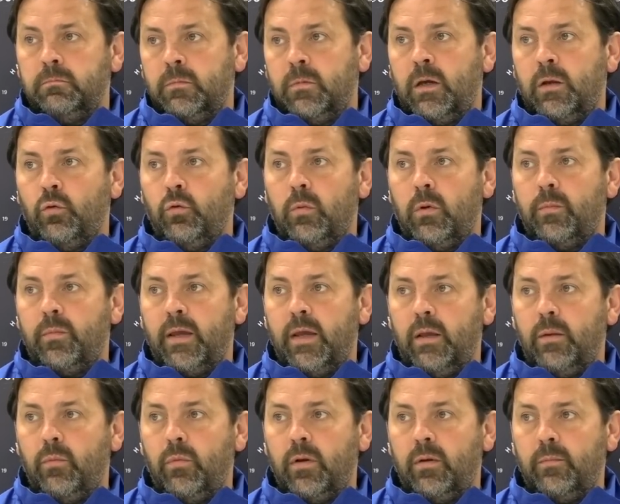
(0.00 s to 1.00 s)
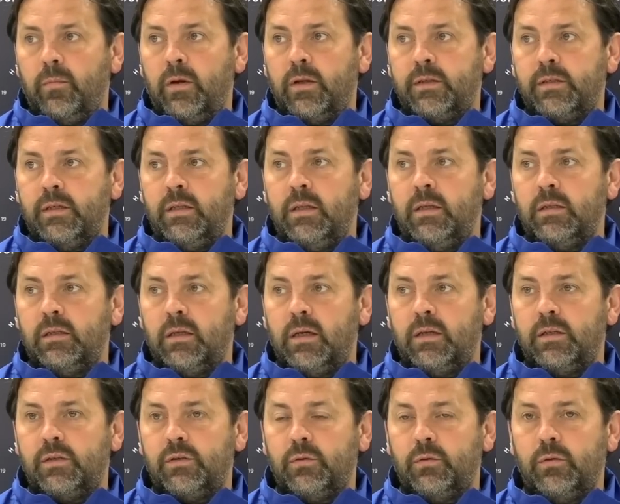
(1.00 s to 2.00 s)
I know what I'm getting when I see these
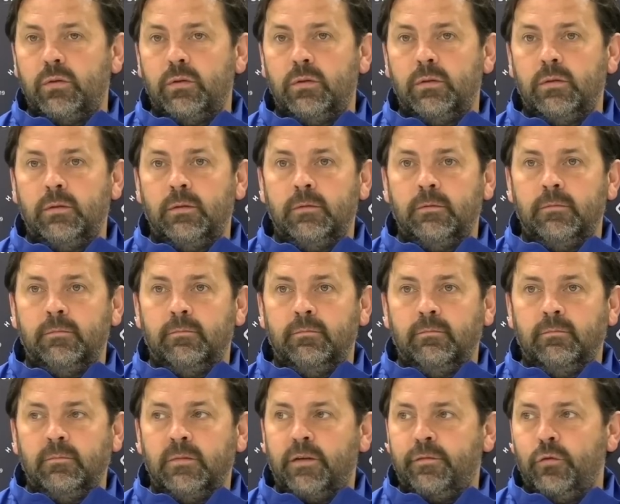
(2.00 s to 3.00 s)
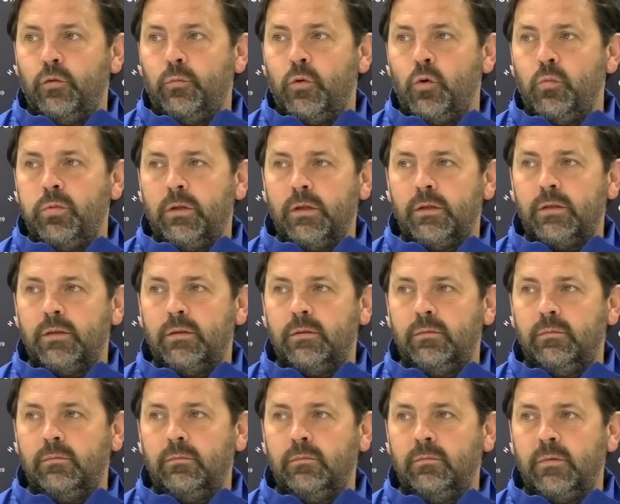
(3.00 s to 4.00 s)
lads, so they're football players.
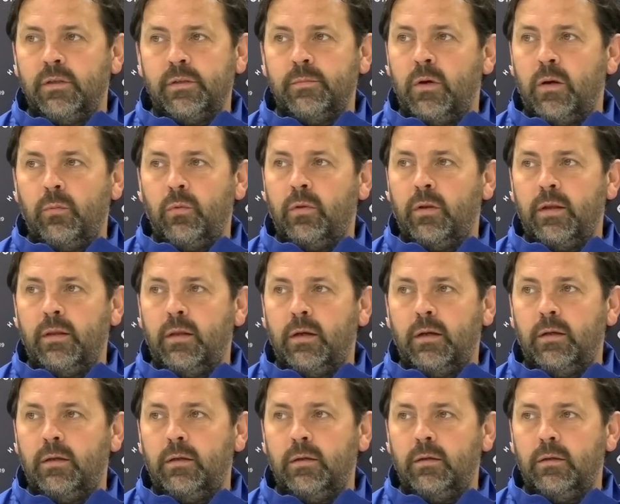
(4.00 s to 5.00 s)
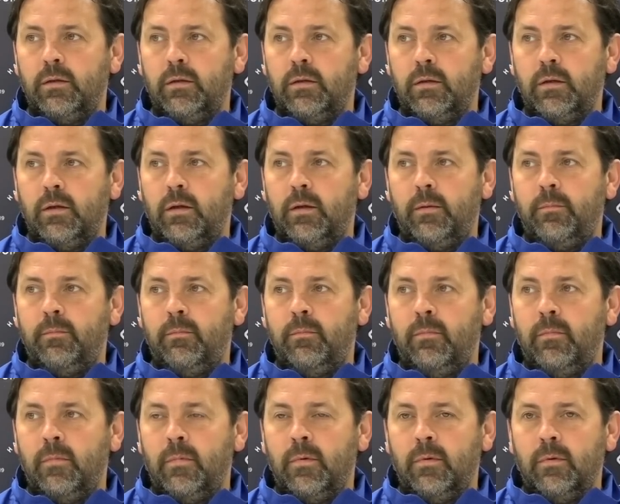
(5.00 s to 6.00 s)
Doesn't matter what league they're in.
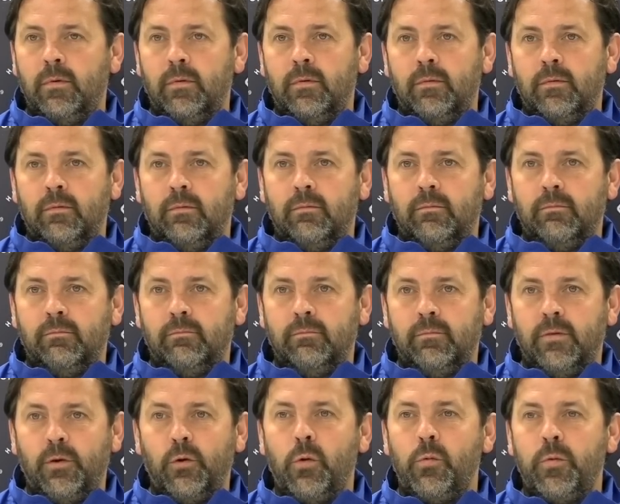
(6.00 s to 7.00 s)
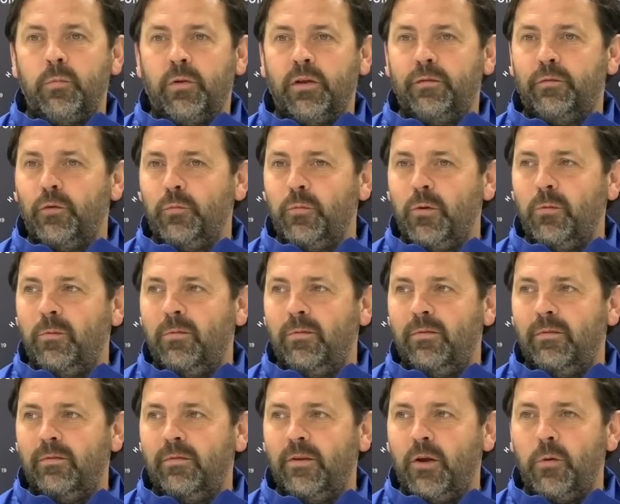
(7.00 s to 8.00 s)
They know how to play football.
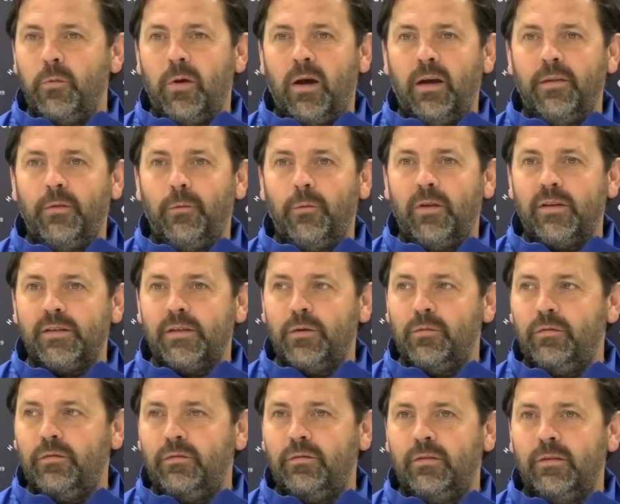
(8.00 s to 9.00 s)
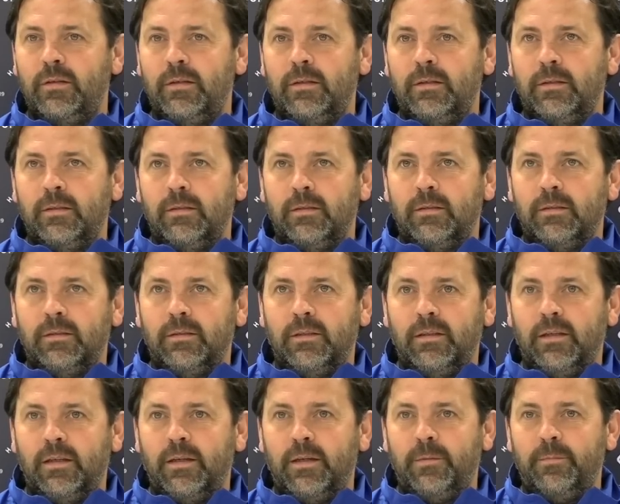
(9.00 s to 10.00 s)
They know how to handle themselves.
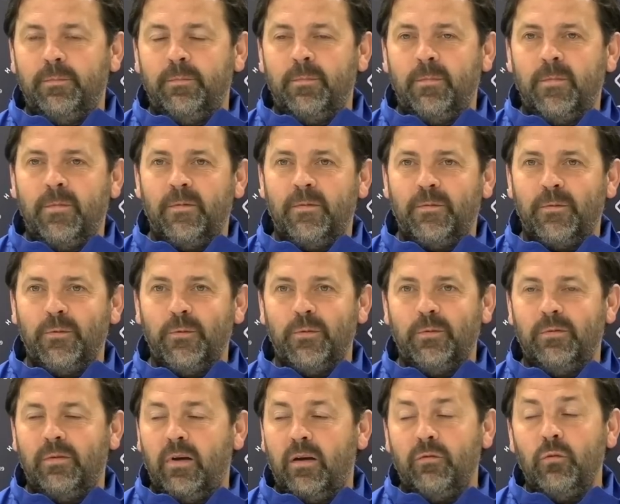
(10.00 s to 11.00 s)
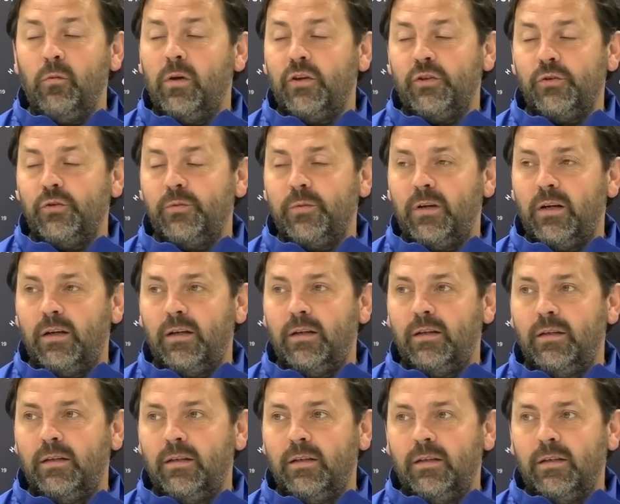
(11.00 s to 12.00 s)
So I've no issues with
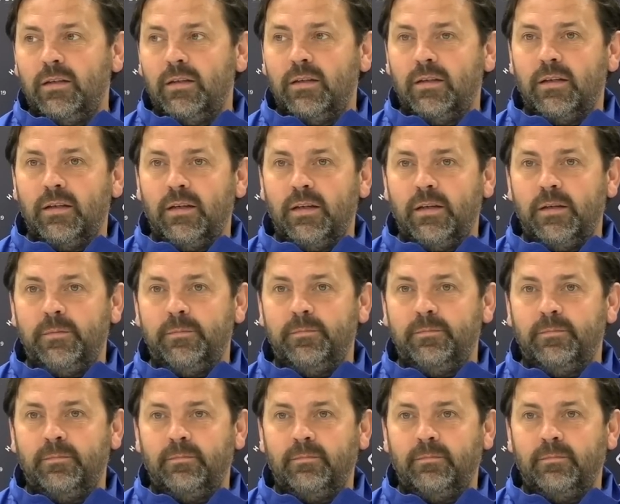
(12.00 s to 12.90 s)
that.